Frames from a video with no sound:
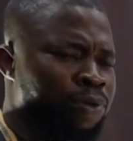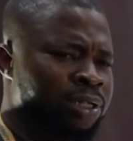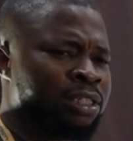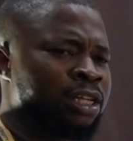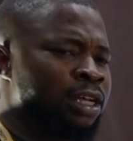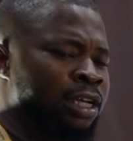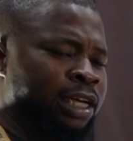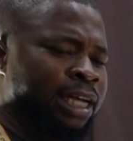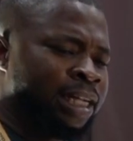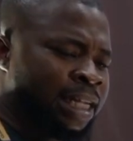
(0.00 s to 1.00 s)
But
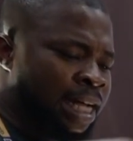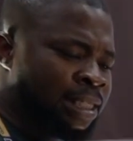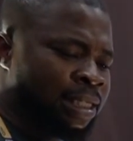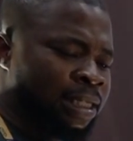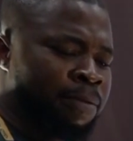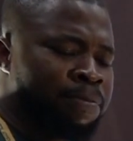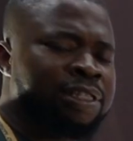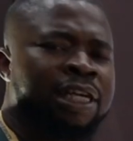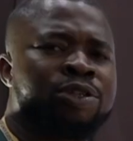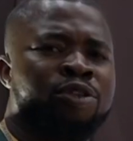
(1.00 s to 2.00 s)
in the
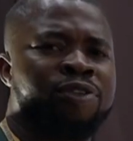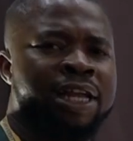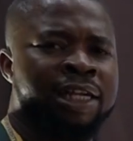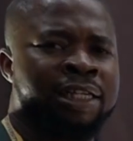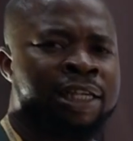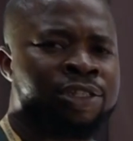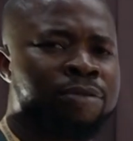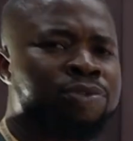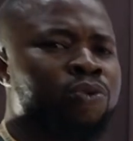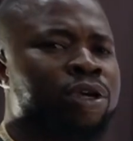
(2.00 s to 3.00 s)
process of learning, there is
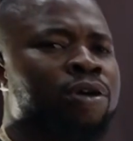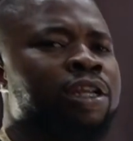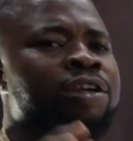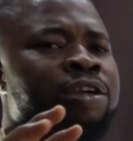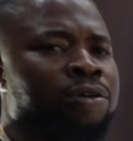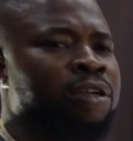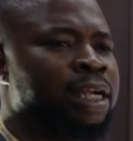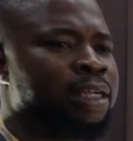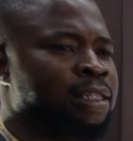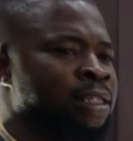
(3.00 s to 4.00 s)
something we call
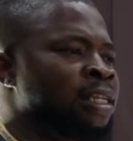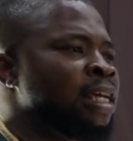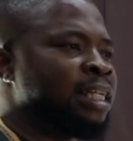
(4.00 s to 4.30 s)
irregularities.